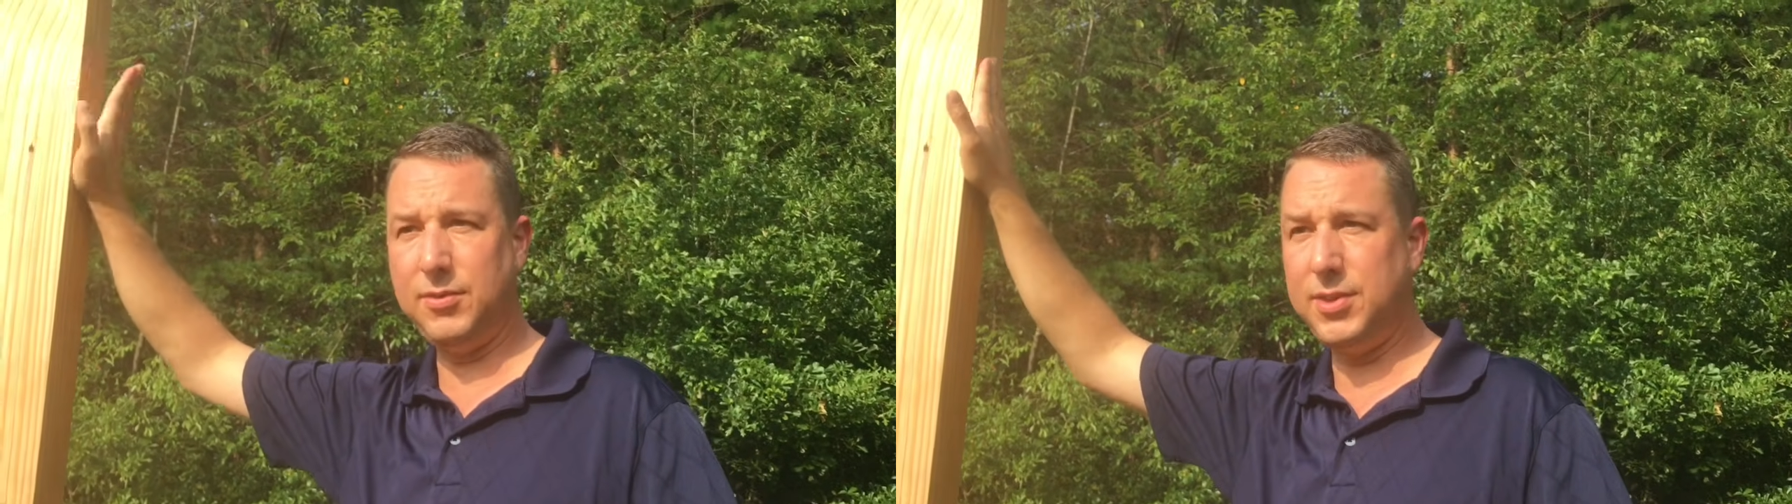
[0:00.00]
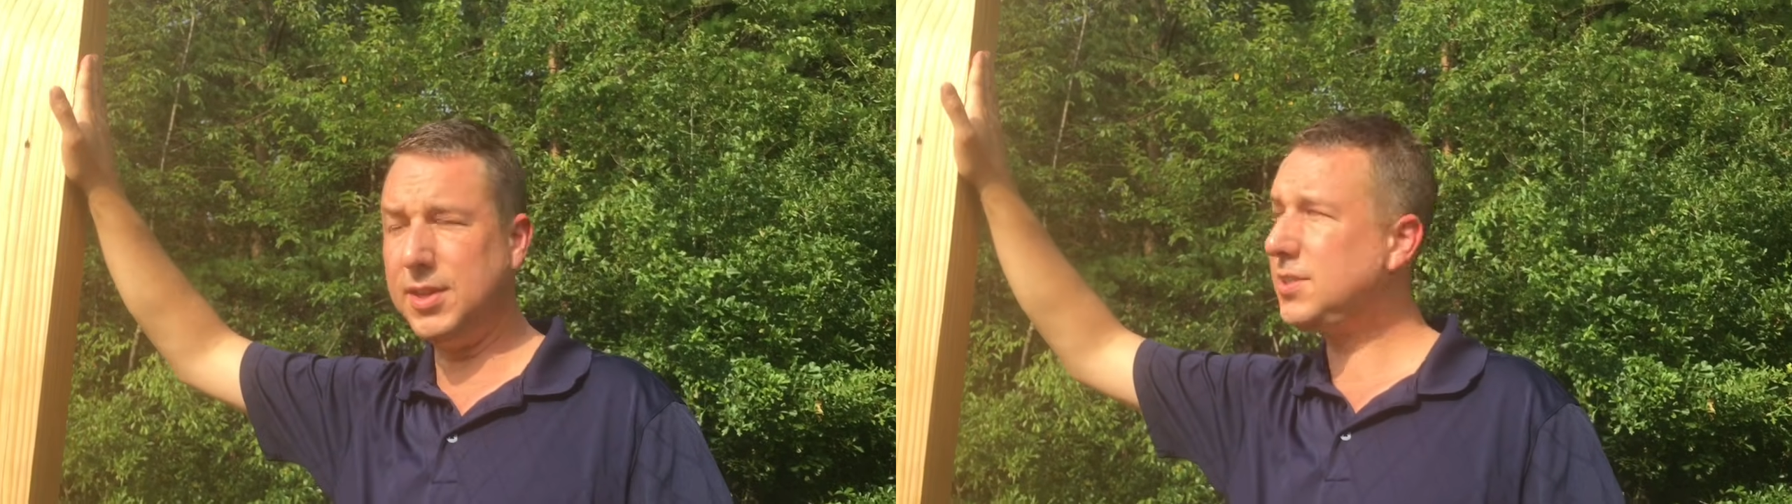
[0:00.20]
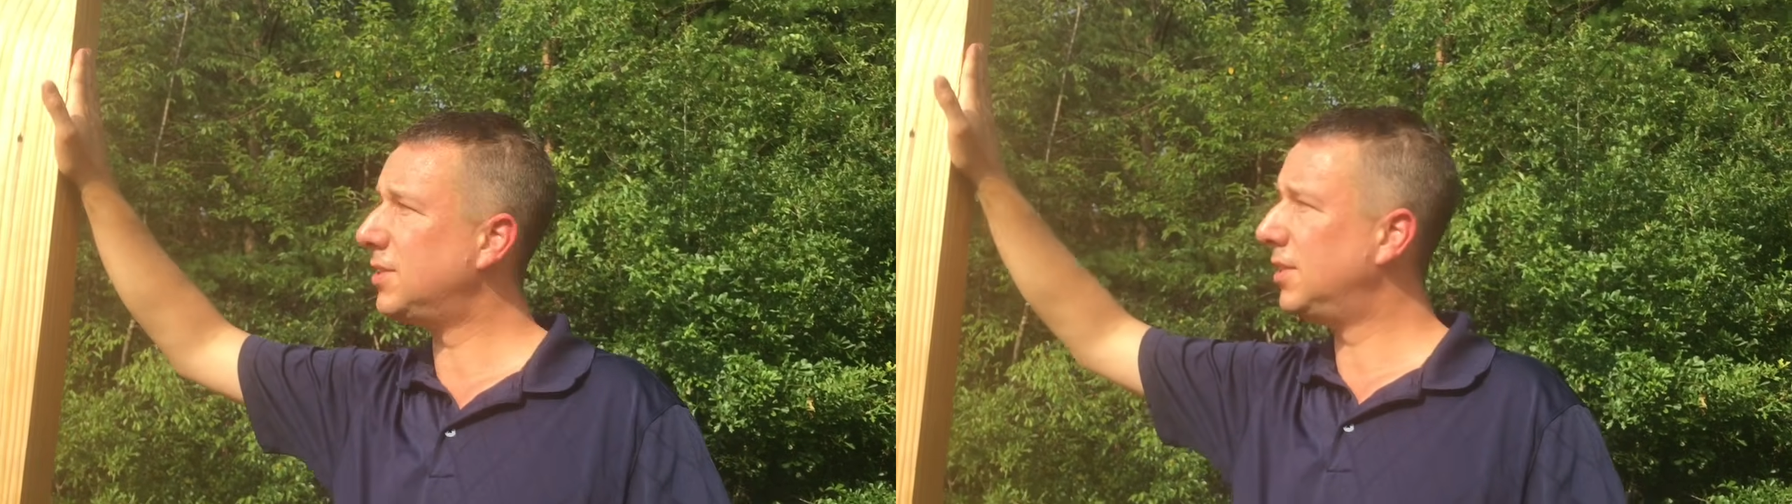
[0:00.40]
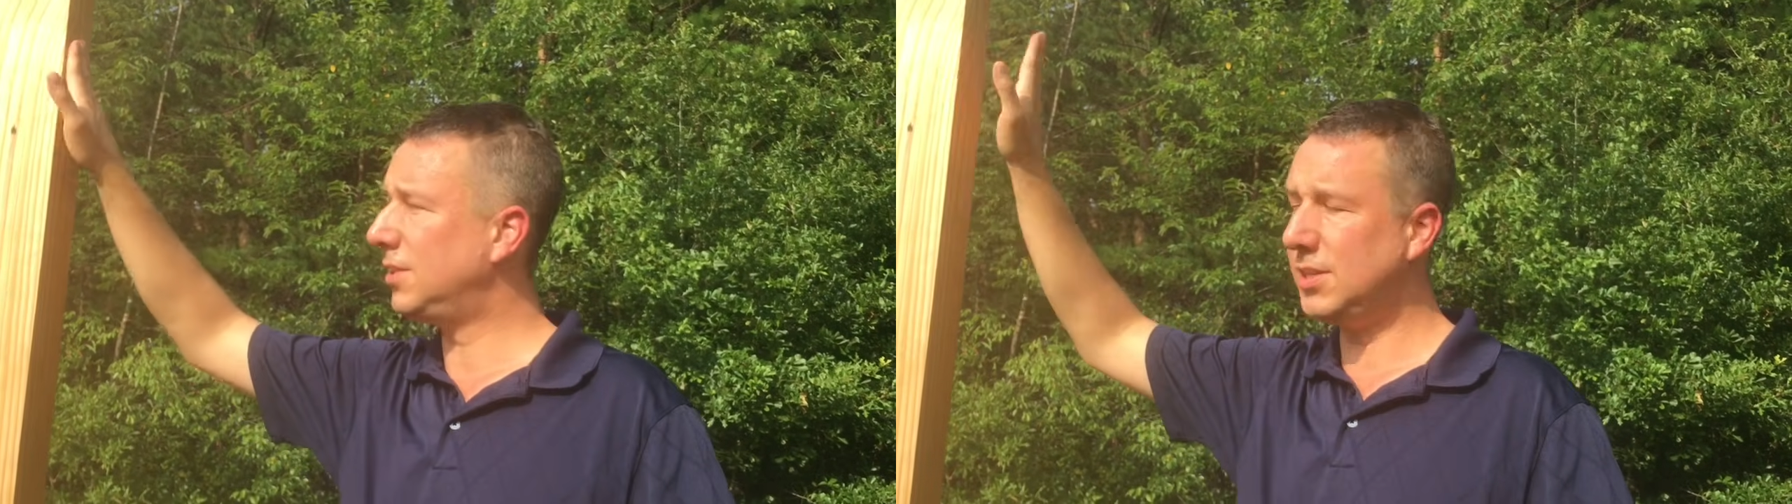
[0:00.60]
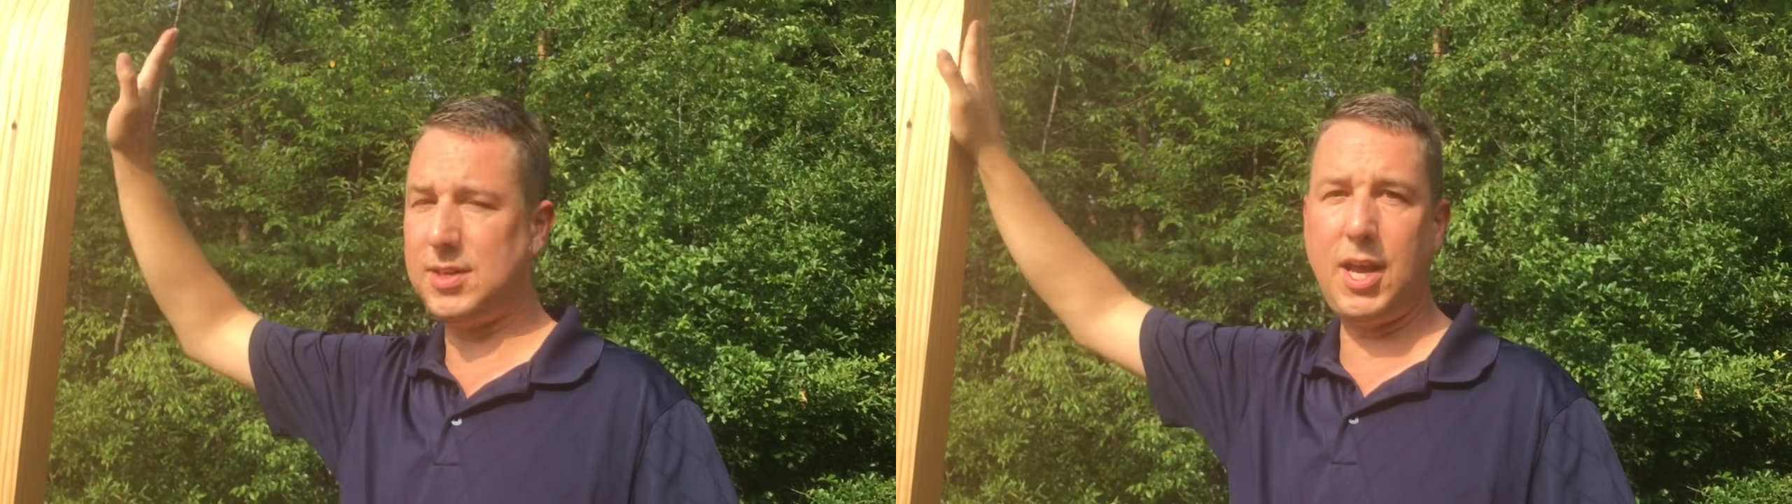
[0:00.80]

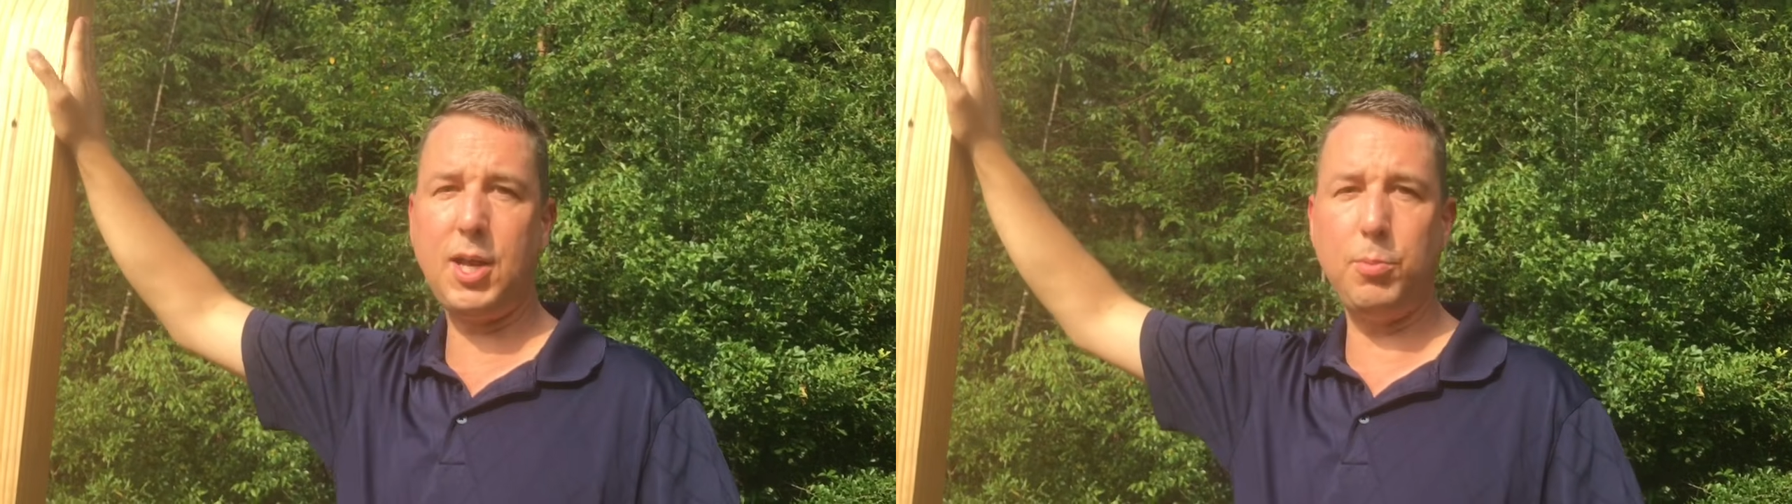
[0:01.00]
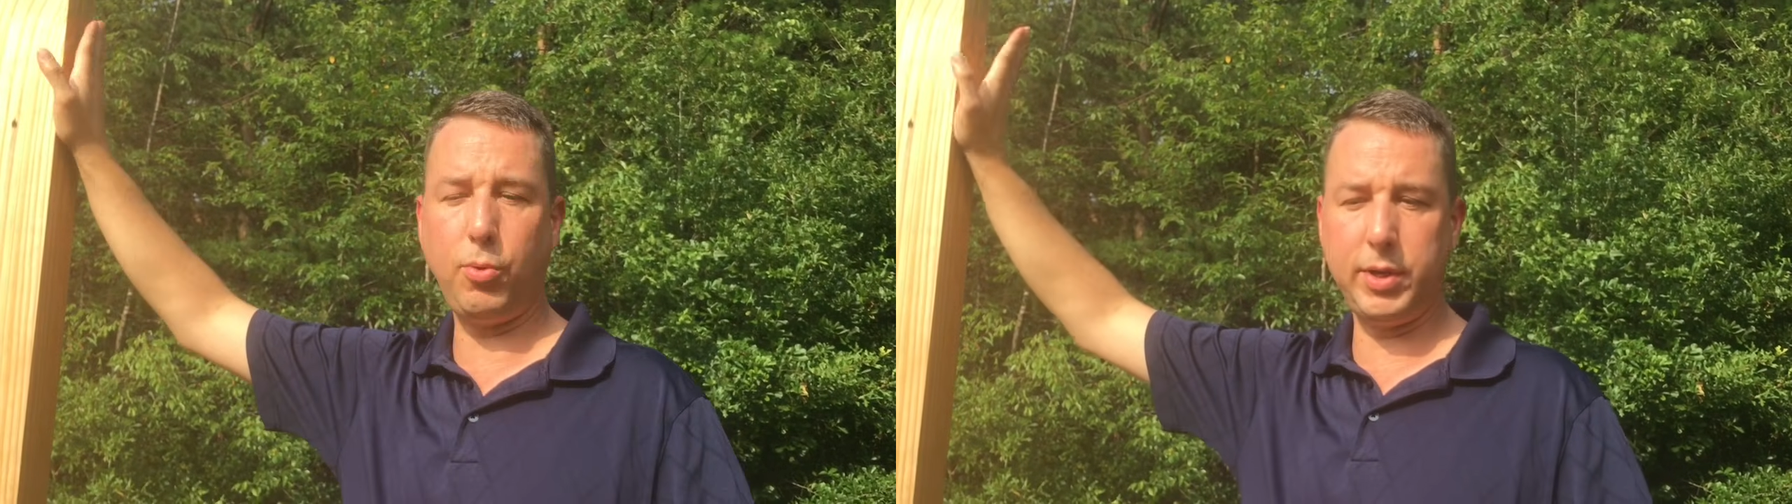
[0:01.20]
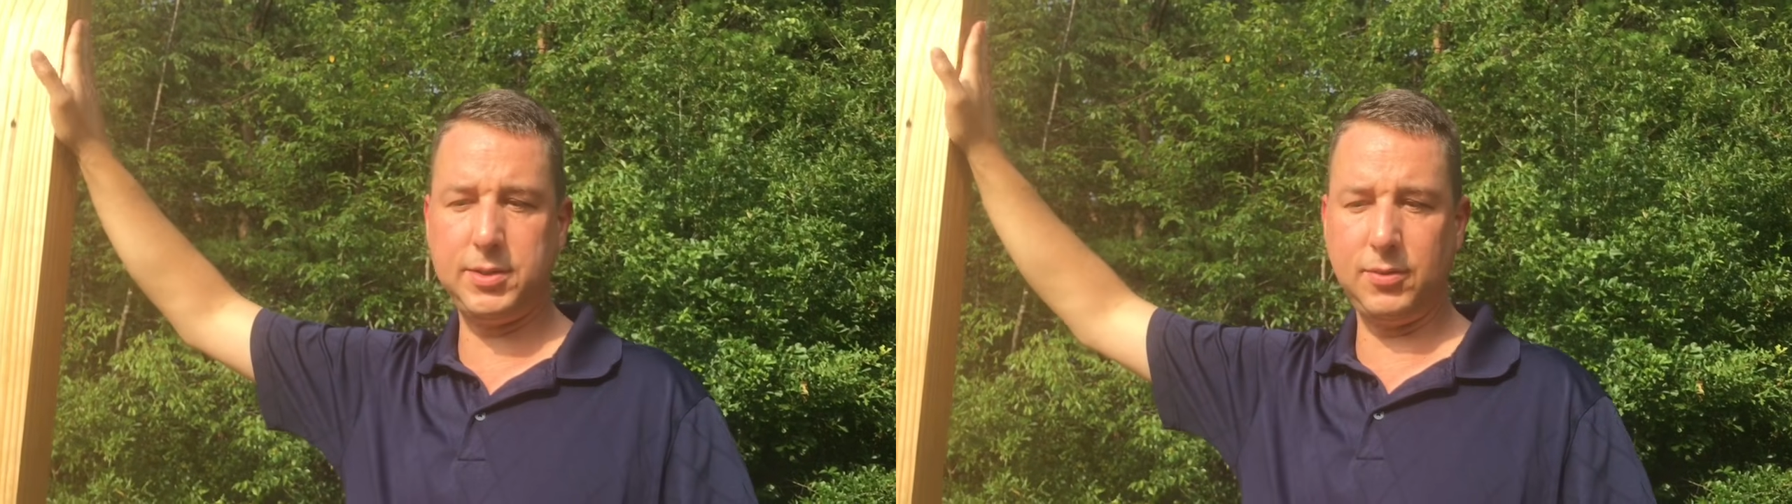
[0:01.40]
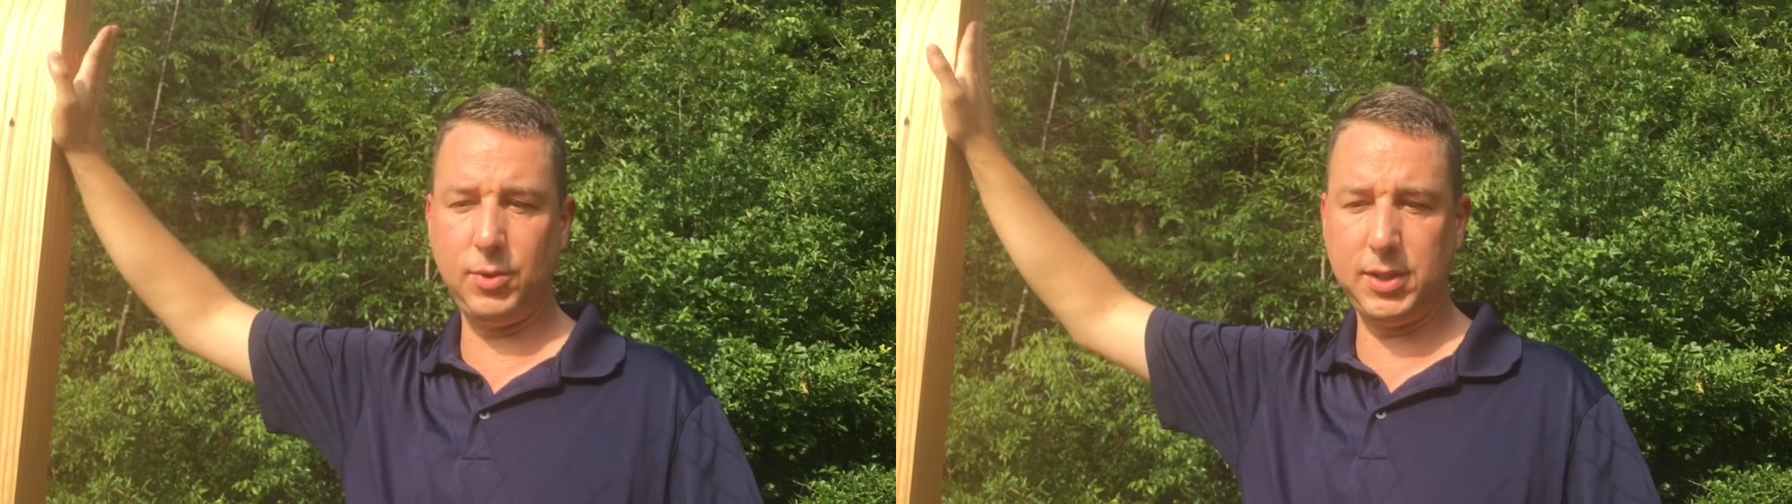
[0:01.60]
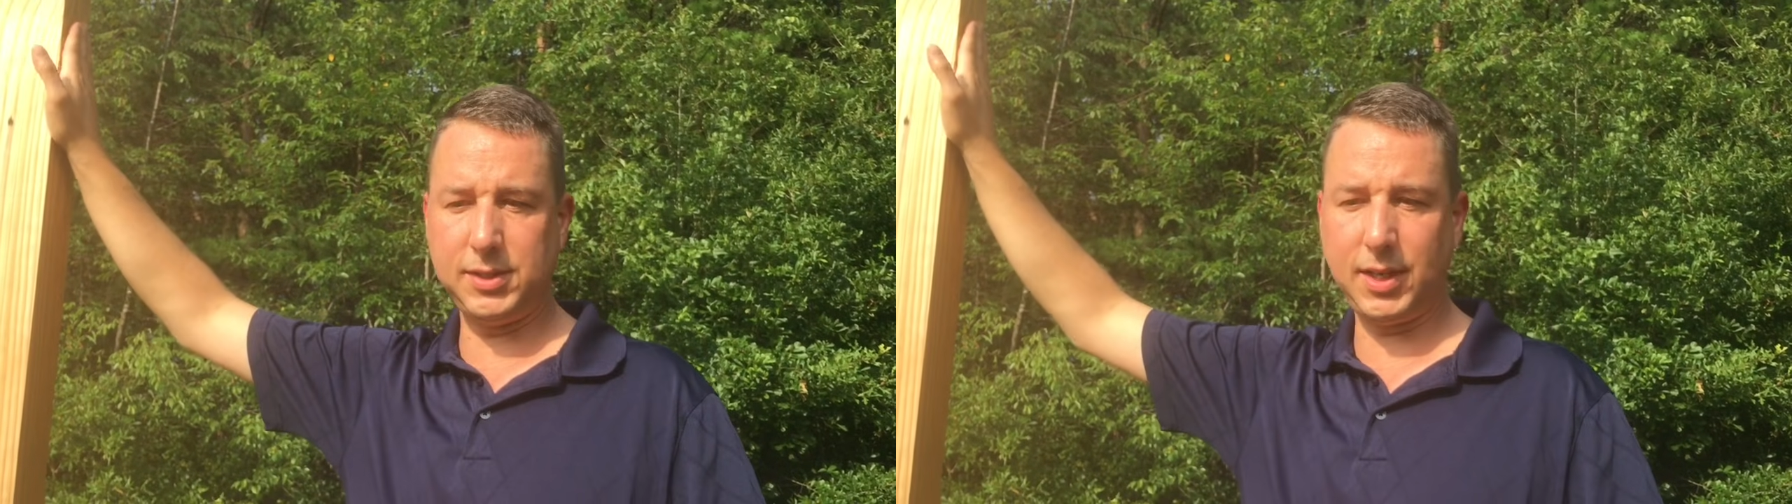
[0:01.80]
these anchor points that really